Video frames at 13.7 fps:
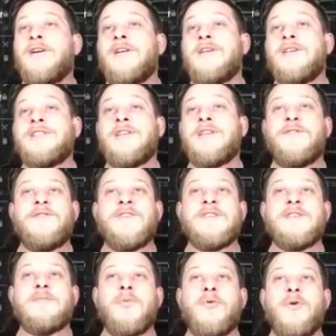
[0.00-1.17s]
Stuff is
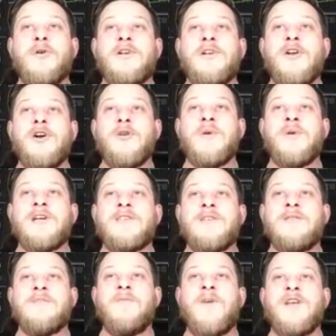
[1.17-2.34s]
important to know because
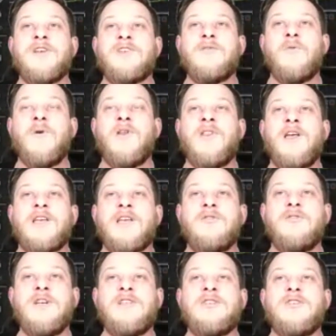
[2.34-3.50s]
it makes you want, like, you
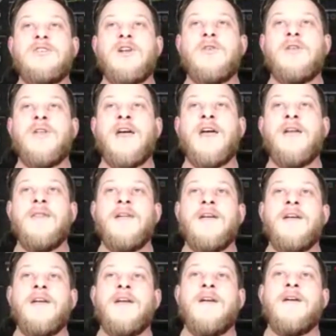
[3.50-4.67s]
need to know that
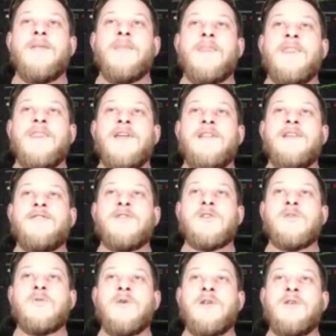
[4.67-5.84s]
the difference
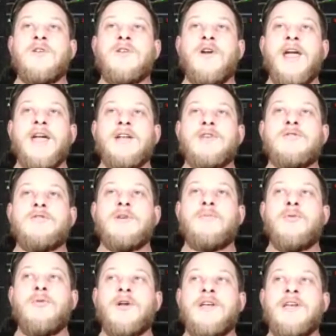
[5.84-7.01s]
between your entry
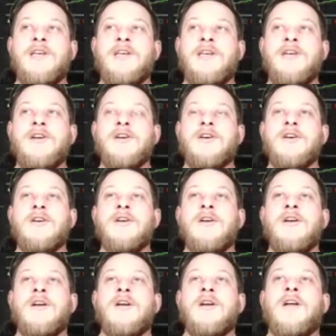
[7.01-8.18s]
point here
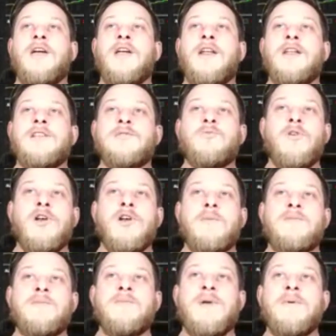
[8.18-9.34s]
and it's run
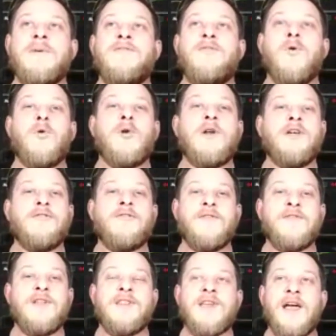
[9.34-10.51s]
up to maybe 40 or
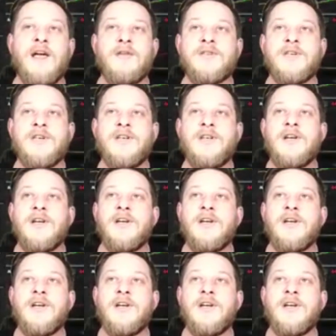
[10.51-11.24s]
50,000